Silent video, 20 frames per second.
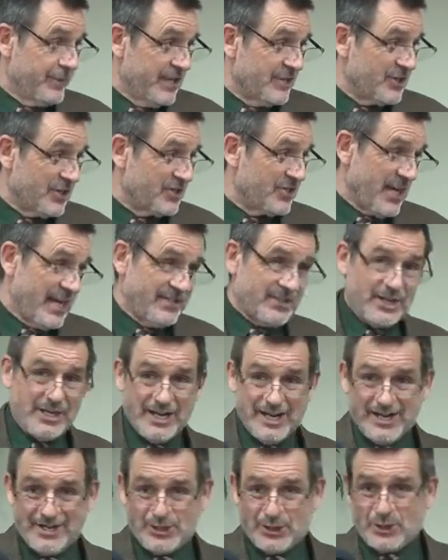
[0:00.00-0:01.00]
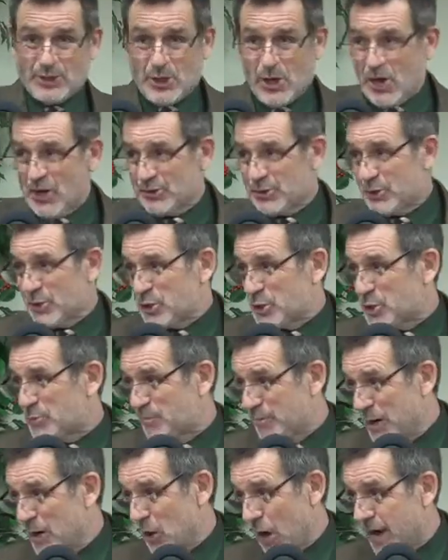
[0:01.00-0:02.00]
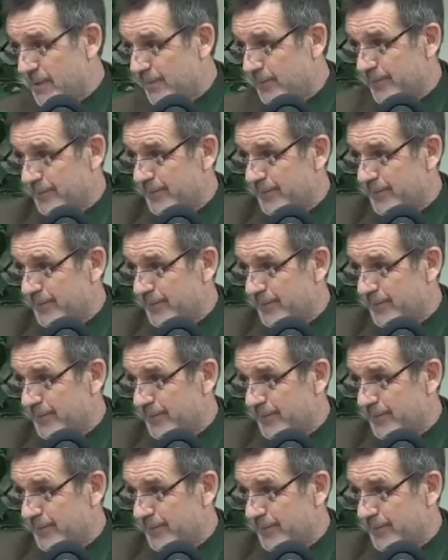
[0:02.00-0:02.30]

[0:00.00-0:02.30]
It just says it just calls it a spirit.